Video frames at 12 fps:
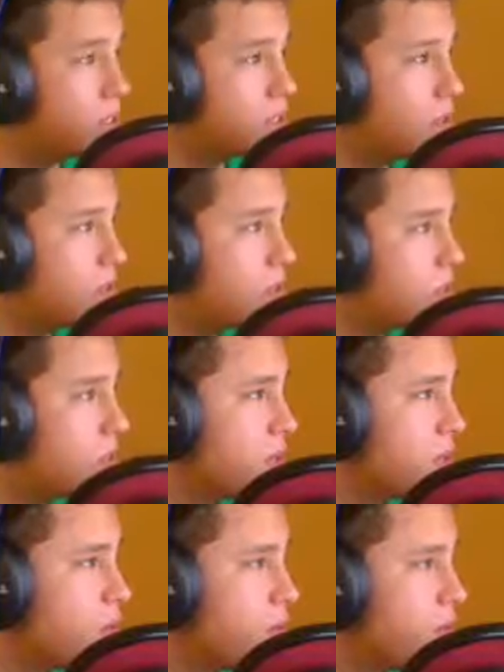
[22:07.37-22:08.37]
It's probably just going to
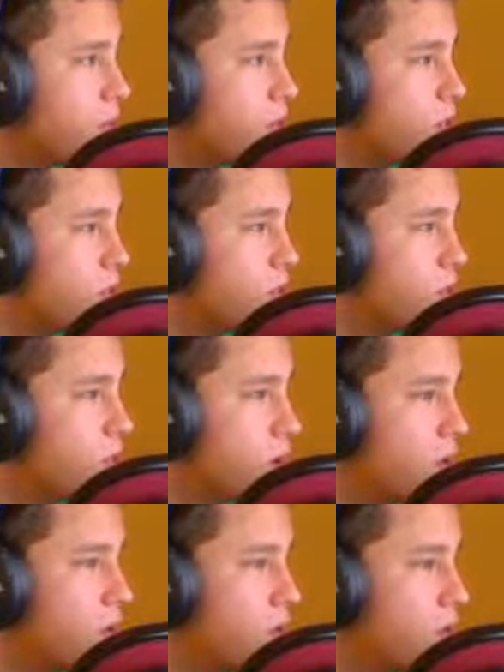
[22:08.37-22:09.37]
be more mischief or
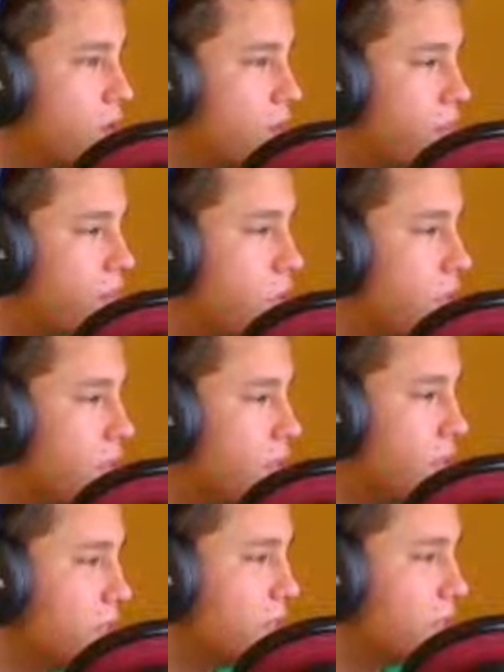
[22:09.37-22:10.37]
another
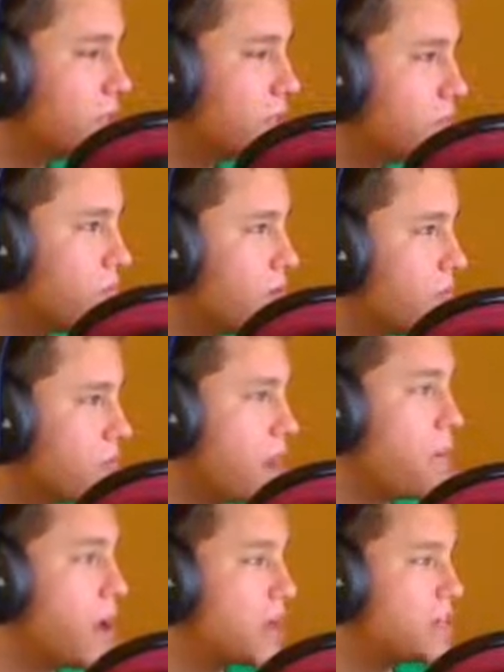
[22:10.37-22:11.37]
haunting or something, but
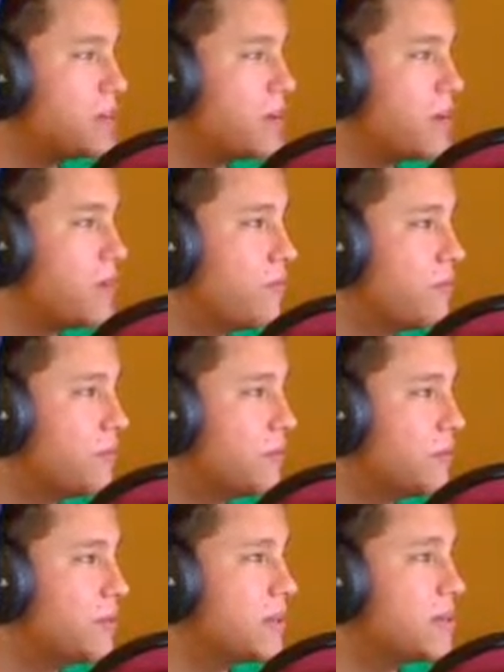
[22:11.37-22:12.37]
I'm actually looking forward
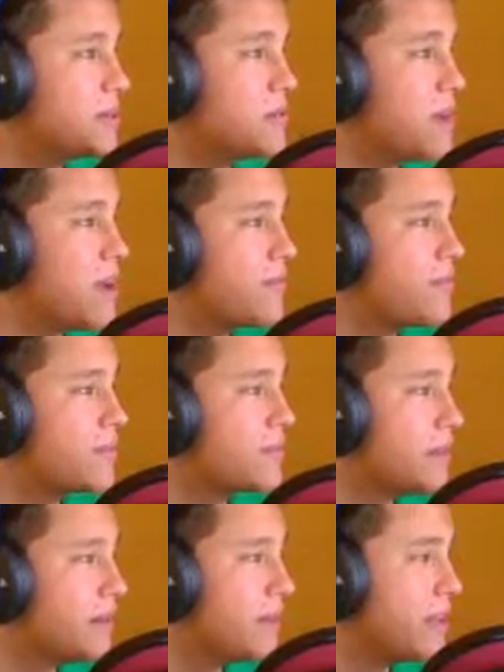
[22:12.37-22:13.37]
to it because the graphics
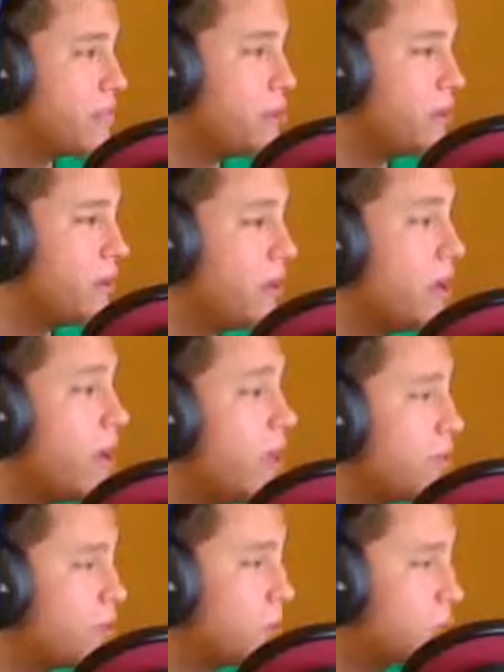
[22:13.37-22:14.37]
in that movie,
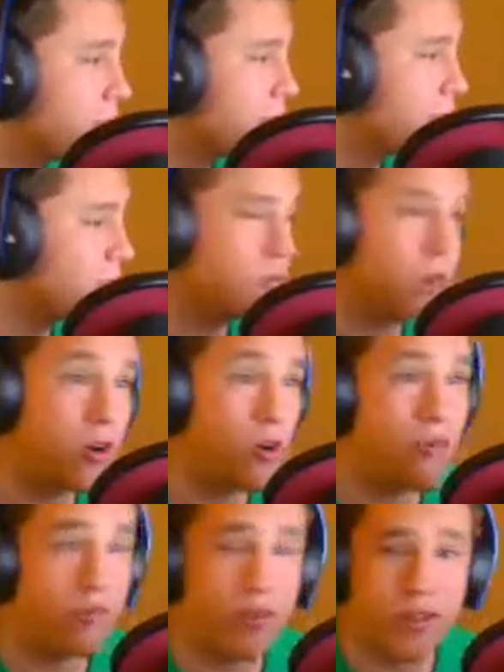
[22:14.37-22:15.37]
the special effects were
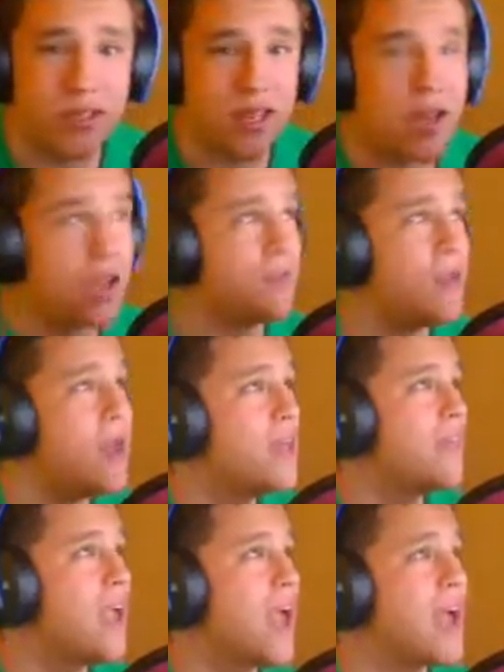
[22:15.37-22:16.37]
great for its time,
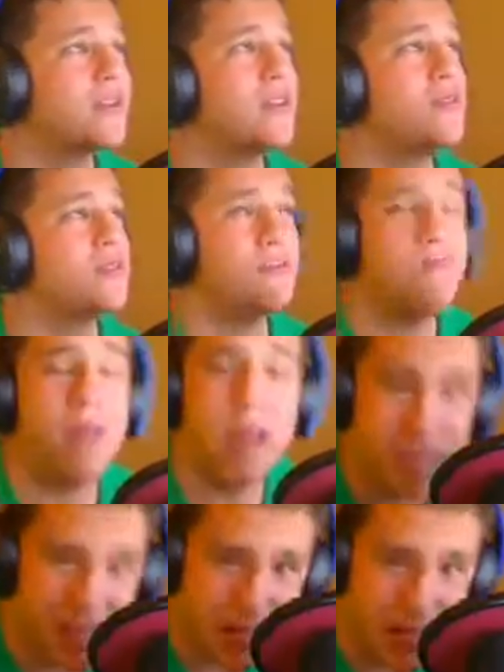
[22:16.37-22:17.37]
the acting was
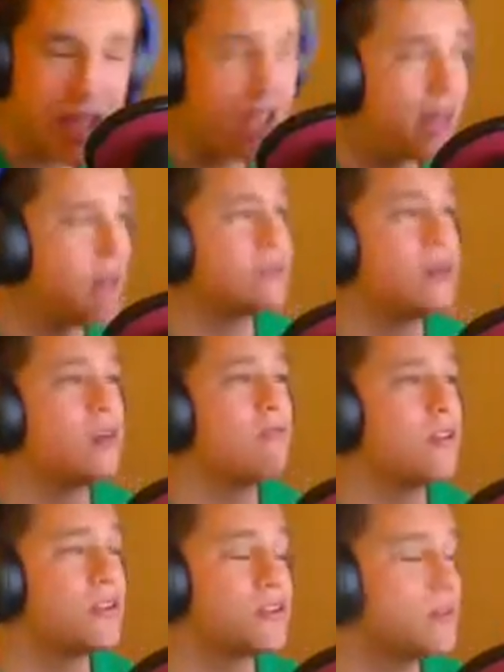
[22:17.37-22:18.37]
amazing, and it was all
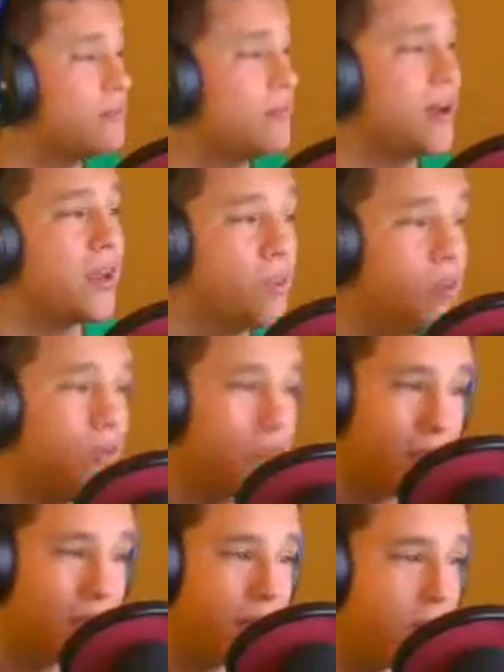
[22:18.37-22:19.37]
around just a funny movie.